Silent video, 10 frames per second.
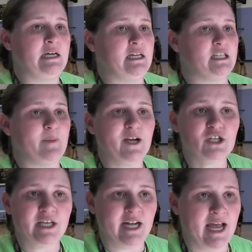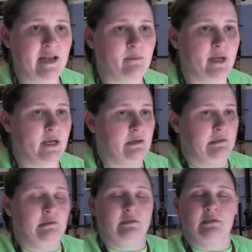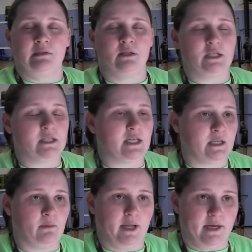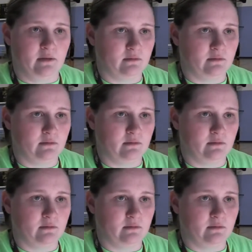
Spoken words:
especially in A and B, just let them play.